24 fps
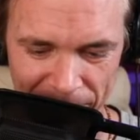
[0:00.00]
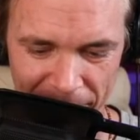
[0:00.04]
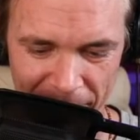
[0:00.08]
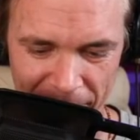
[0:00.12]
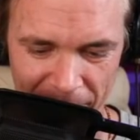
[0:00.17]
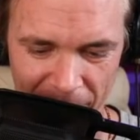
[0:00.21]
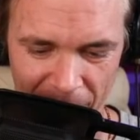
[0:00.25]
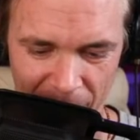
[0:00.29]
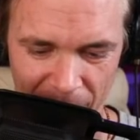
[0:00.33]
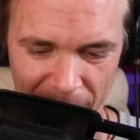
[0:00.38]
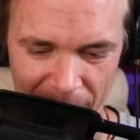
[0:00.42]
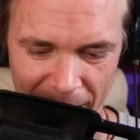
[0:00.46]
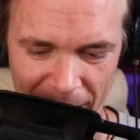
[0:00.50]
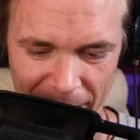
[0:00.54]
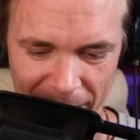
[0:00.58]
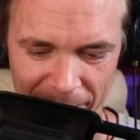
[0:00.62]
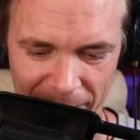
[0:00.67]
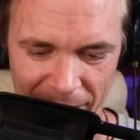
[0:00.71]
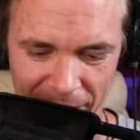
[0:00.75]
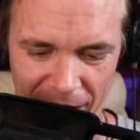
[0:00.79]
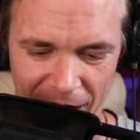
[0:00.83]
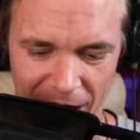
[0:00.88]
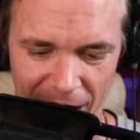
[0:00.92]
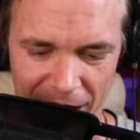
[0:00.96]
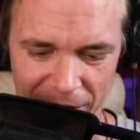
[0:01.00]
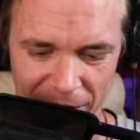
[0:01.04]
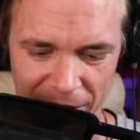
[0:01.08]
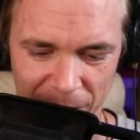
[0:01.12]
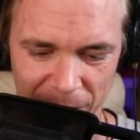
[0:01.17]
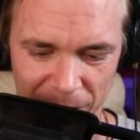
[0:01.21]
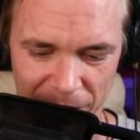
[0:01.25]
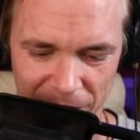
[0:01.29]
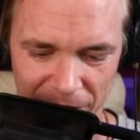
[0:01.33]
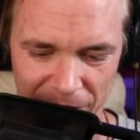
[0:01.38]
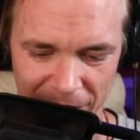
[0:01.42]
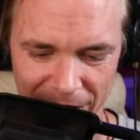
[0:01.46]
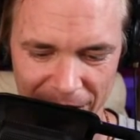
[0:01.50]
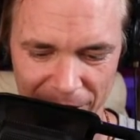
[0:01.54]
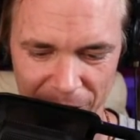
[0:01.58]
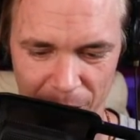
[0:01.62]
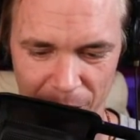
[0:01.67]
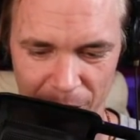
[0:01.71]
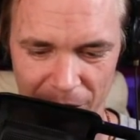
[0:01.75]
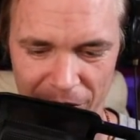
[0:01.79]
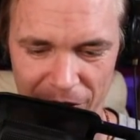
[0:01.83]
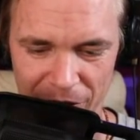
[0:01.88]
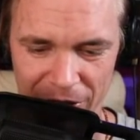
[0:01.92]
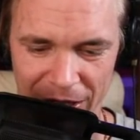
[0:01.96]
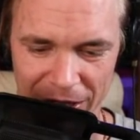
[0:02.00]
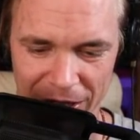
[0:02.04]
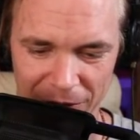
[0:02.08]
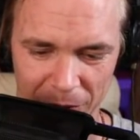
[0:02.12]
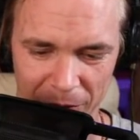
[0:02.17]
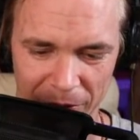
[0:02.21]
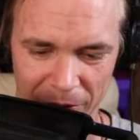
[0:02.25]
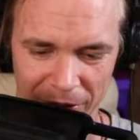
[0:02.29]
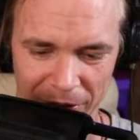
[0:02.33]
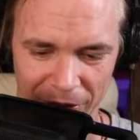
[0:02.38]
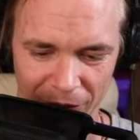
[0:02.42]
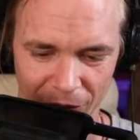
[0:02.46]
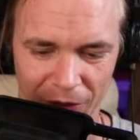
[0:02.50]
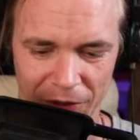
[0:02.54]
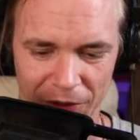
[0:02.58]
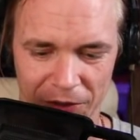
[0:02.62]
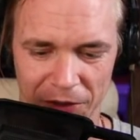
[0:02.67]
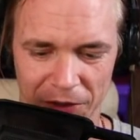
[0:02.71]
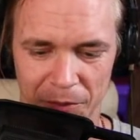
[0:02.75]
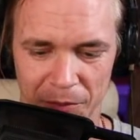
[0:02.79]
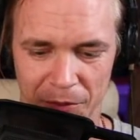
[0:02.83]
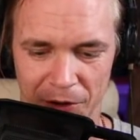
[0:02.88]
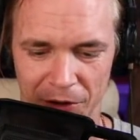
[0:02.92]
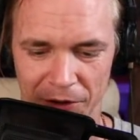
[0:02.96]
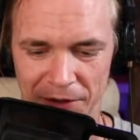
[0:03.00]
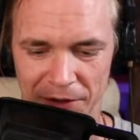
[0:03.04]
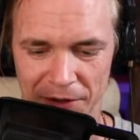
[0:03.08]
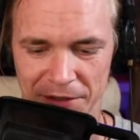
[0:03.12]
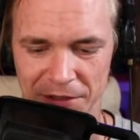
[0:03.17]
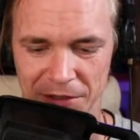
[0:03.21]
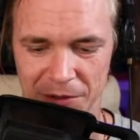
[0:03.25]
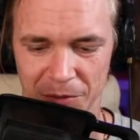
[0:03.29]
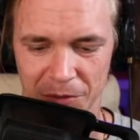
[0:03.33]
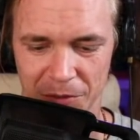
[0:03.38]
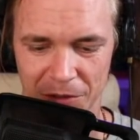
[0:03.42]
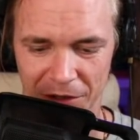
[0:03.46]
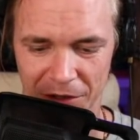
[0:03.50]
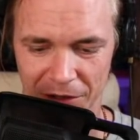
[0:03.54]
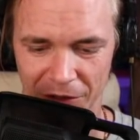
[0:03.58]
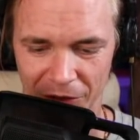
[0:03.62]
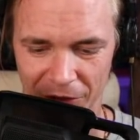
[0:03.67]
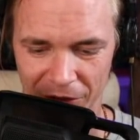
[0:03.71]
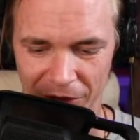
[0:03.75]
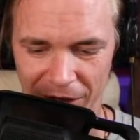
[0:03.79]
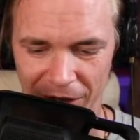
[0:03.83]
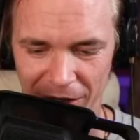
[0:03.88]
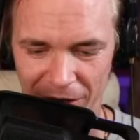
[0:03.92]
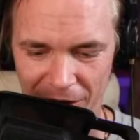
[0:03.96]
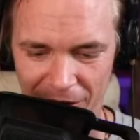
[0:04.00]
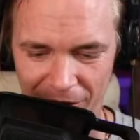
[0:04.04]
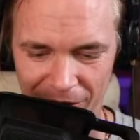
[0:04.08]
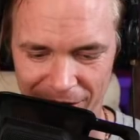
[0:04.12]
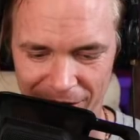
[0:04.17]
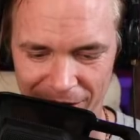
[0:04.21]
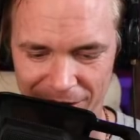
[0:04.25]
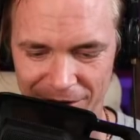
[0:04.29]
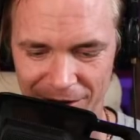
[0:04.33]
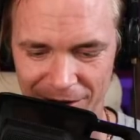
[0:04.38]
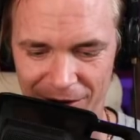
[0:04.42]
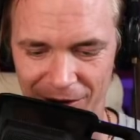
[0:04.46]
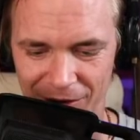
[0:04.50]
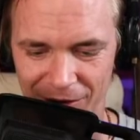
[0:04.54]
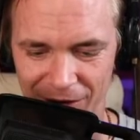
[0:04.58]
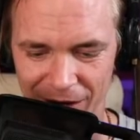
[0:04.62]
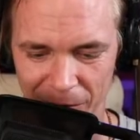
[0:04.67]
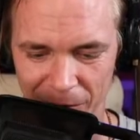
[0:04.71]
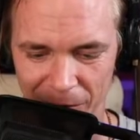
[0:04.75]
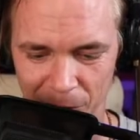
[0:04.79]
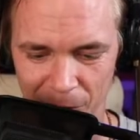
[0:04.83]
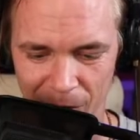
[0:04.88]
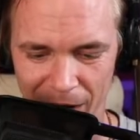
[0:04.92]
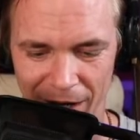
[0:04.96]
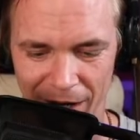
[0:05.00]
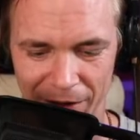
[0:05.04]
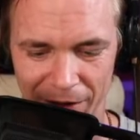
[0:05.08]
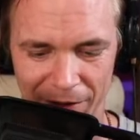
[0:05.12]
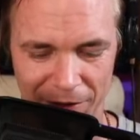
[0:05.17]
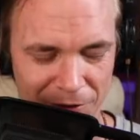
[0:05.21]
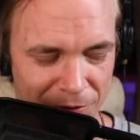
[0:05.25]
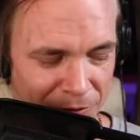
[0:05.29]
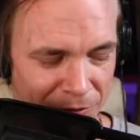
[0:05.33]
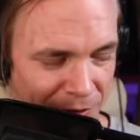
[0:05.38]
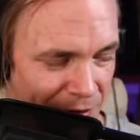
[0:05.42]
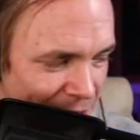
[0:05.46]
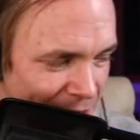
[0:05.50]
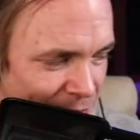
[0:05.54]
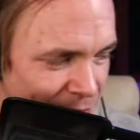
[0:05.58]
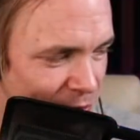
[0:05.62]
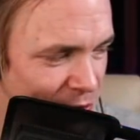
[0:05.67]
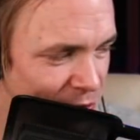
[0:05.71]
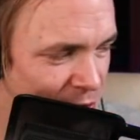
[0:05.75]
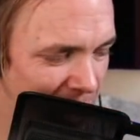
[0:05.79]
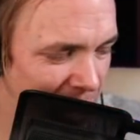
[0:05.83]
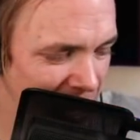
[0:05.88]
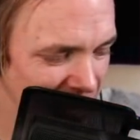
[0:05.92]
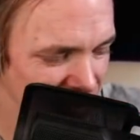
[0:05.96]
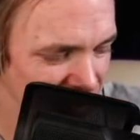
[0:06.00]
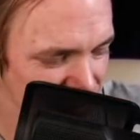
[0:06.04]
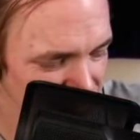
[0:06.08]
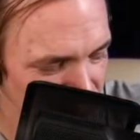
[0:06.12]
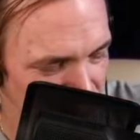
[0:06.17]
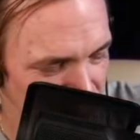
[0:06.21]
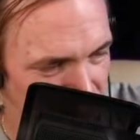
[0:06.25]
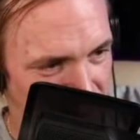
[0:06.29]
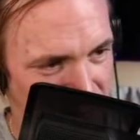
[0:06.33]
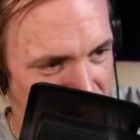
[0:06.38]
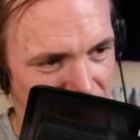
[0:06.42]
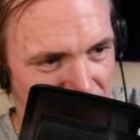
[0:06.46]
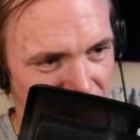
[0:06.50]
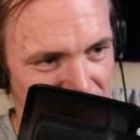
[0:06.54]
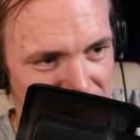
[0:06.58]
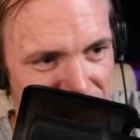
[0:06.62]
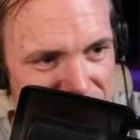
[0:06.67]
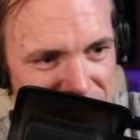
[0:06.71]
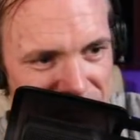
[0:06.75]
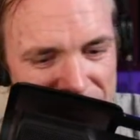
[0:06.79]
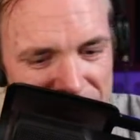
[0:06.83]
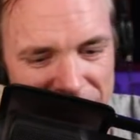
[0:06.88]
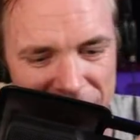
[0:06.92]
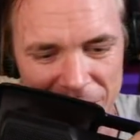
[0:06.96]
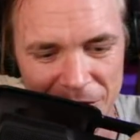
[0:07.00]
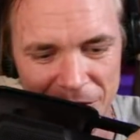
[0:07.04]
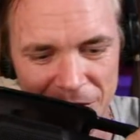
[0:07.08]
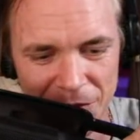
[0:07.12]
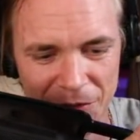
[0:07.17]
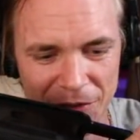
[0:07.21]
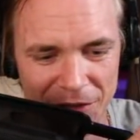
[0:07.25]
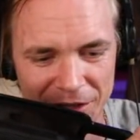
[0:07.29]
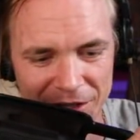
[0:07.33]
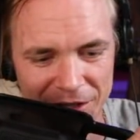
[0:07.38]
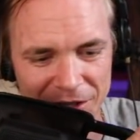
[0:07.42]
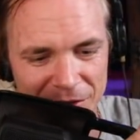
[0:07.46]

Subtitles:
Okay, I know what you guys want. You guys want me to look at the market, so we're going to look at RSR and REN. That's what you asked for. We're just going to do it.